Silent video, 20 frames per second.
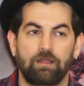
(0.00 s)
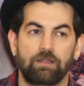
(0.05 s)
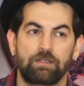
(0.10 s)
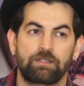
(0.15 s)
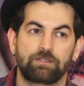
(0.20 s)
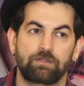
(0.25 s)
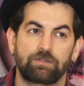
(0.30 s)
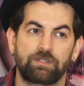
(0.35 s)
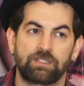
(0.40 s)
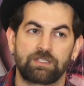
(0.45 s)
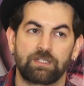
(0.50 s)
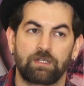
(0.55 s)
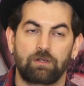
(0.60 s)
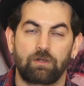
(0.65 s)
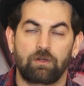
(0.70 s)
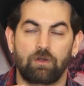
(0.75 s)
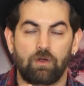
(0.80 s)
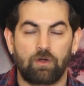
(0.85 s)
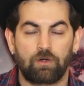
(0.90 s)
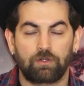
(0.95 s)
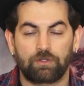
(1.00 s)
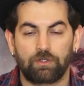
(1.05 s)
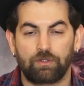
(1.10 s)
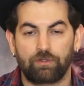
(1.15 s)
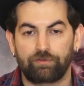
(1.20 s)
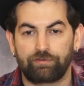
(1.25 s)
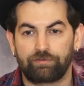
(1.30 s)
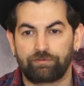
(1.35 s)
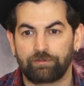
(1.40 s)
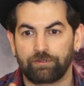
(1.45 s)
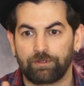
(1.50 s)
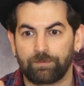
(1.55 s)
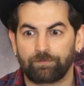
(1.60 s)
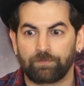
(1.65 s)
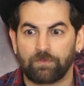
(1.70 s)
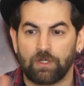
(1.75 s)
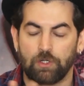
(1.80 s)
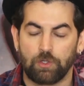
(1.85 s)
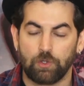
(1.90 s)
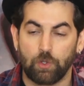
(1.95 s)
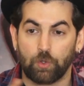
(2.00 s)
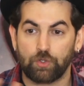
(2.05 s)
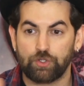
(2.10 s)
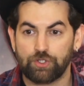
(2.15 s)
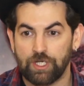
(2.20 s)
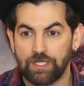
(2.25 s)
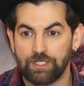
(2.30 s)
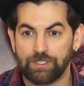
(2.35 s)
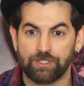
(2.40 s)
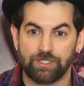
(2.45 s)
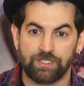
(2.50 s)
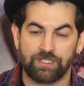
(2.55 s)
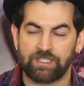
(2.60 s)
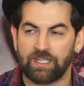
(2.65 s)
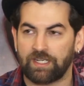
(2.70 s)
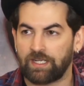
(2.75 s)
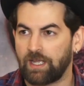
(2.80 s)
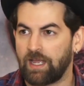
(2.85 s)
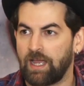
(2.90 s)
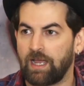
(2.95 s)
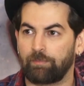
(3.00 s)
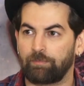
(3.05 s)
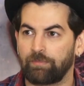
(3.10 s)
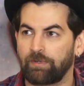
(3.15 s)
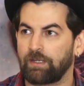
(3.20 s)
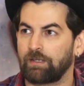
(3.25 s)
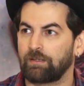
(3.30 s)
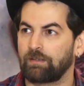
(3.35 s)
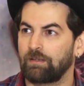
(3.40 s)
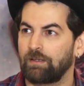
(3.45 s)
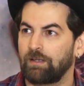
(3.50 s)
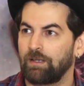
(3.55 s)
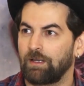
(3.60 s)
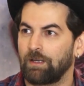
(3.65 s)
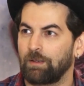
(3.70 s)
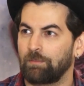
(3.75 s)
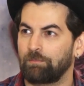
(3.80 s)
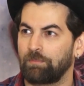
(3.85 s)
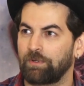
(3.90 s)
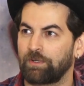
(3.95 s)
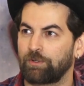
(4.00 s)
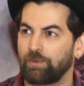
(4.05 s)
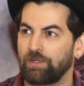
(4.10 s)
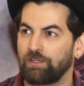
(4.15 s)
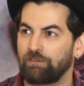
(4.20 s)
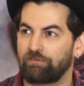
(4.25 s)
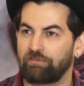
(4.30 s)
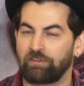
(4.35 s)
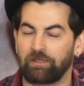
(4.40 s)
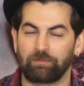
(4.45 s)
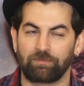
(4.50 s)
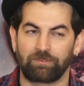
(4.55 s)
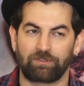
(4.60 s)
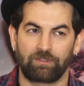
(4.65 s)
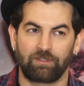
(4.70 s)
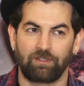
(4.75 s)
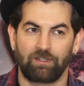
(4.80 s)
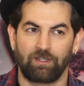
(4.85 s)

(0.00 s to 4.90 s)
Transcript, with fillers: So there's a lot of look changes that are happening between films.